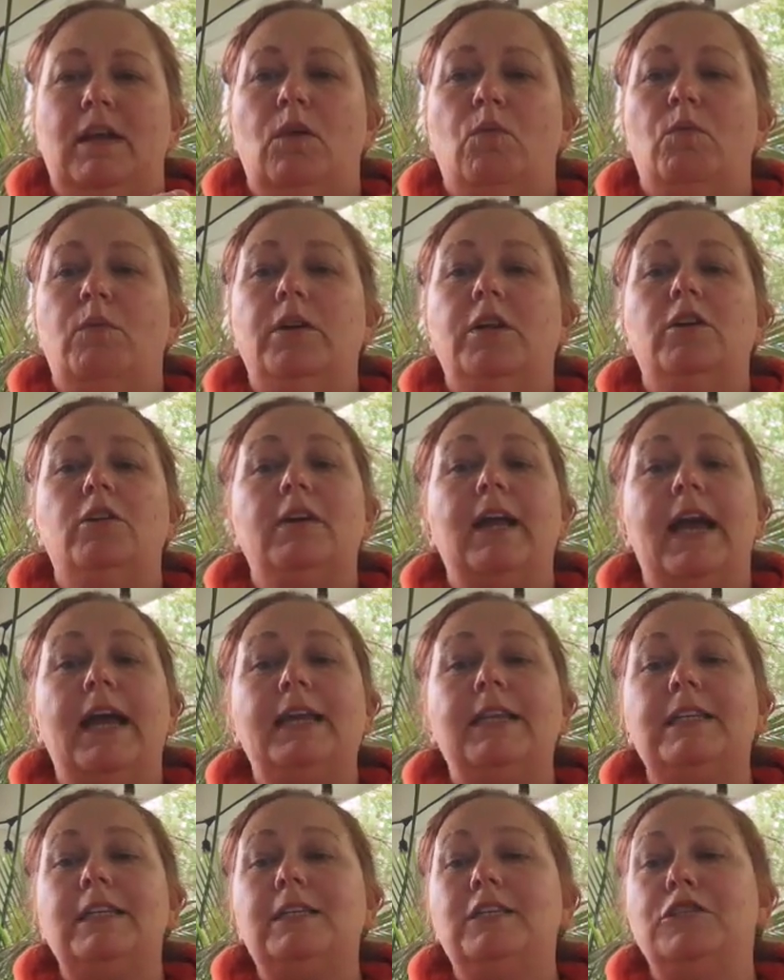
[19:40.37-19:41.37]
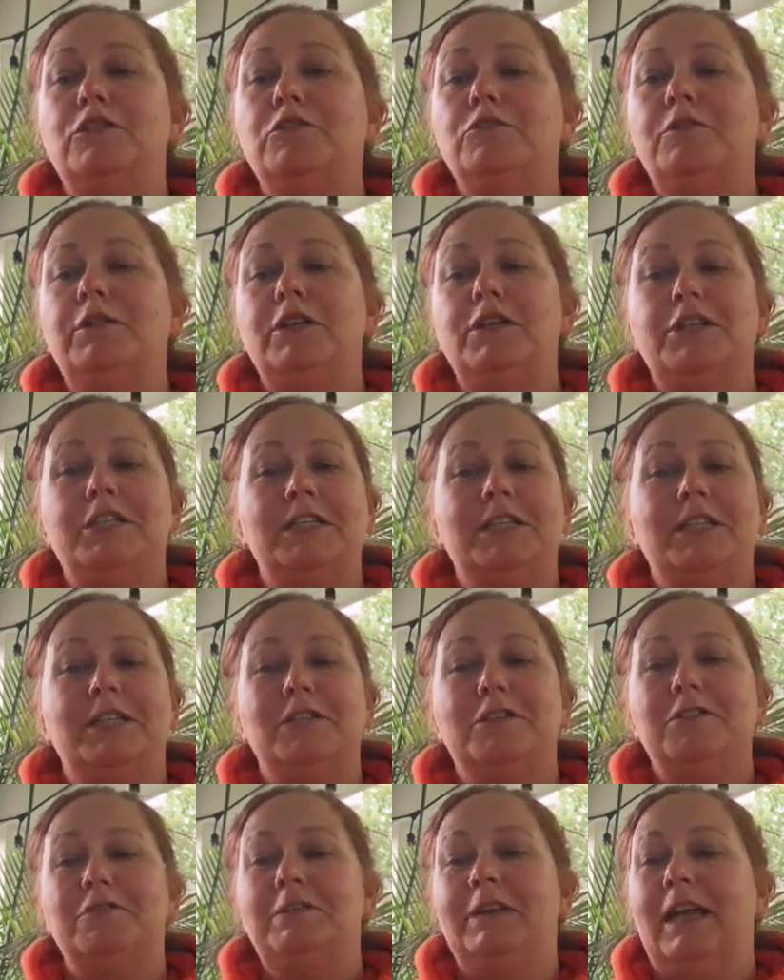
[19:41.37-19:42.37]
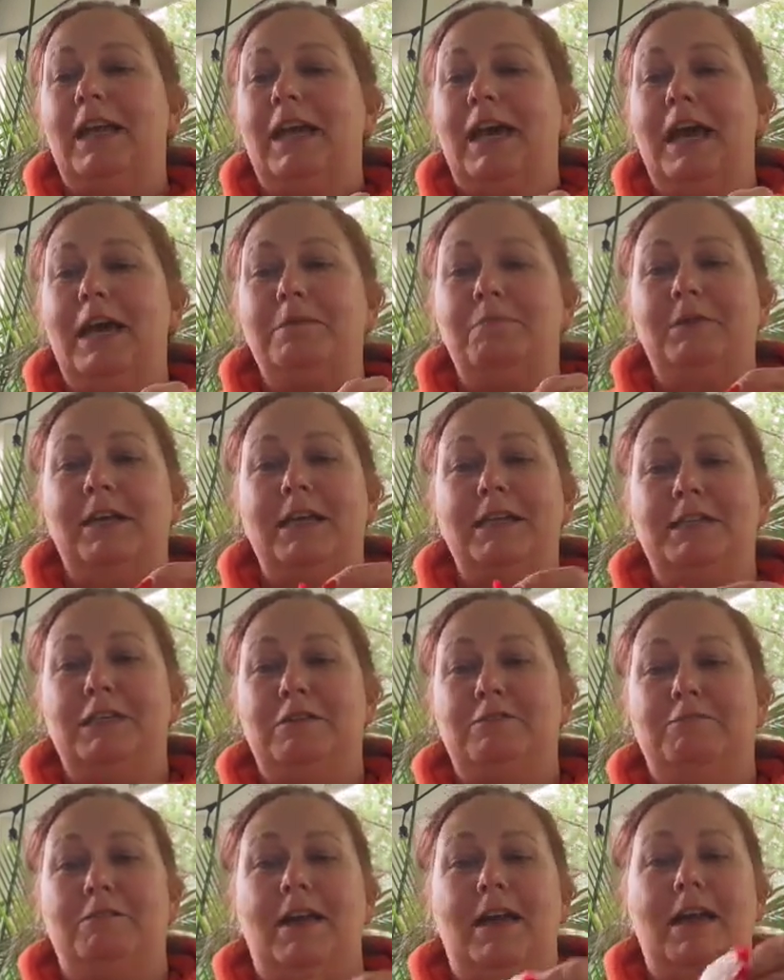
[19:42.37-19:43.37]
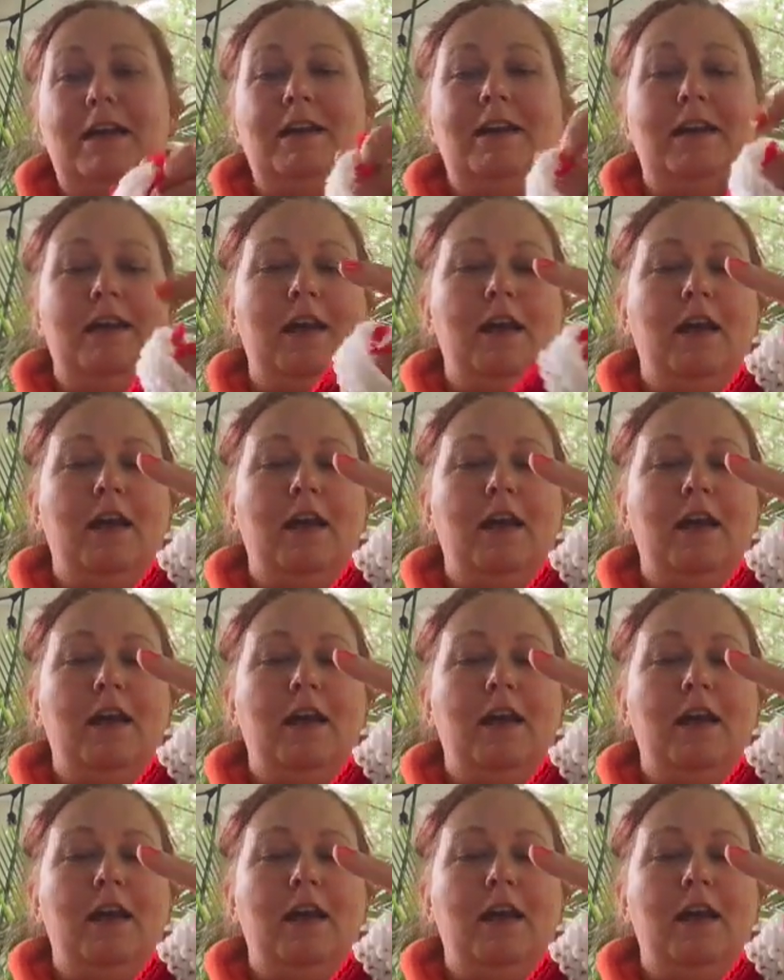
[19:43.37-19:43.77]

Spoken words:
when you're 92 and you're still doing it, God bless you, right?